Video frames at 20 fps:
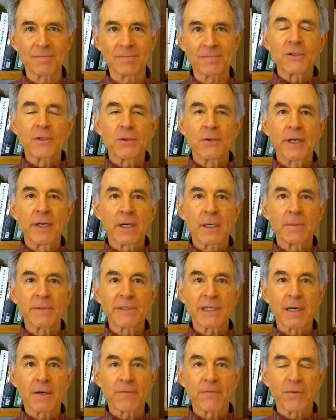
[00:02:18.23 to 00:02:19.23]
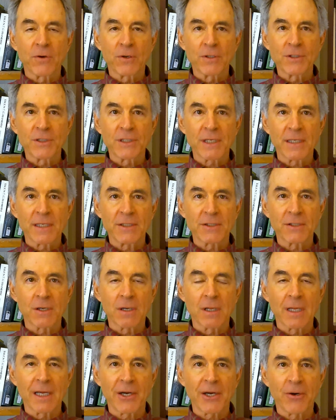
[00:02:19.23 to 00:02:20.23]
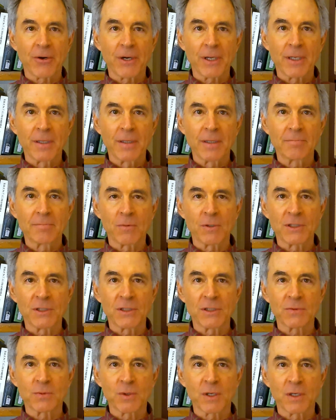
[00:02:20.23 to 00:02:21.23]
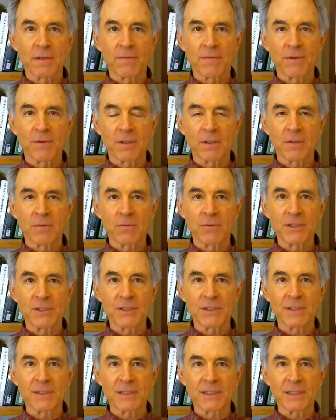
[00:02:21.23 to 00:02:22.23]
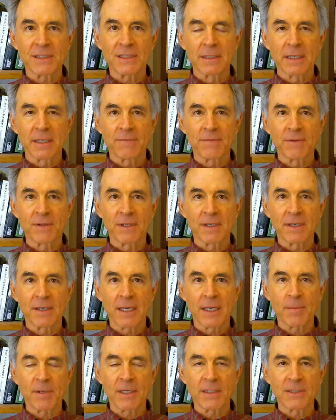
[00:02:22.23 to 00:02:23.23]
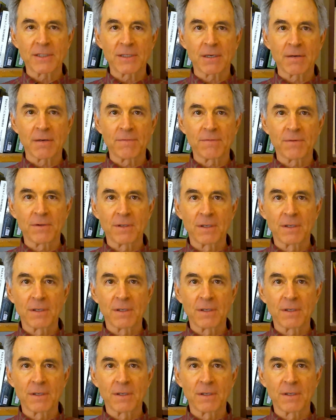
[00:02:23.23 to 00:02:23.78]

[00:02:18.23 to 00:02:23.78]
So he comes out first, and he's all hairy, which is one of the reasons he's given the name Esau.